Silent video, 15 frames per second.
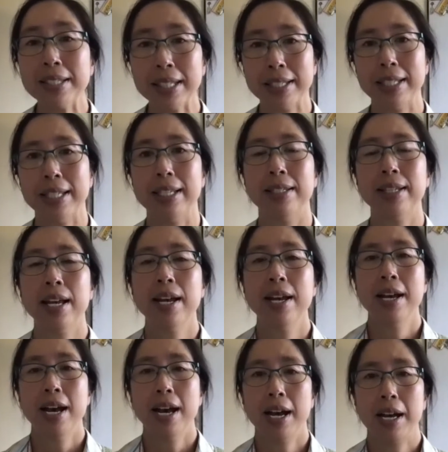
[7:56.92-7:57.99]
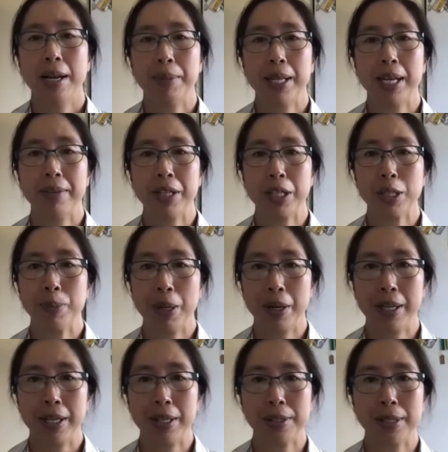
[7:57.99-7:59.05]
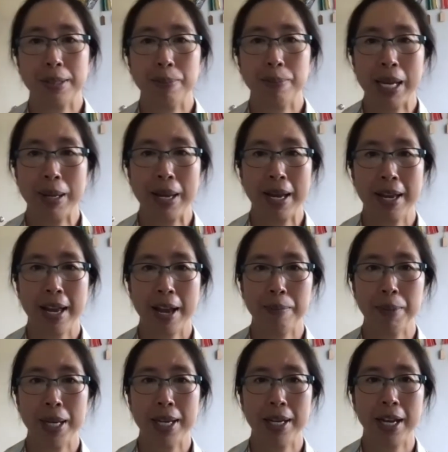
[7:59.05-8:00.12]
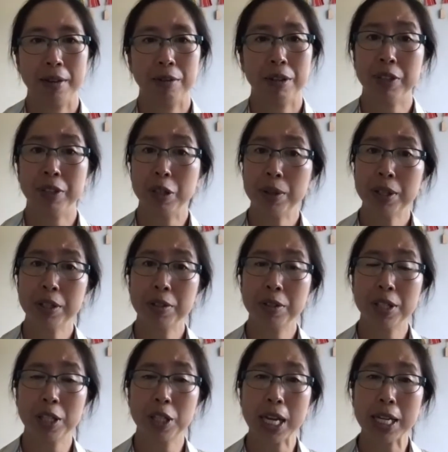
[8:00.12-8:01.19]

instances that I've experienced, it may have been a reviewer who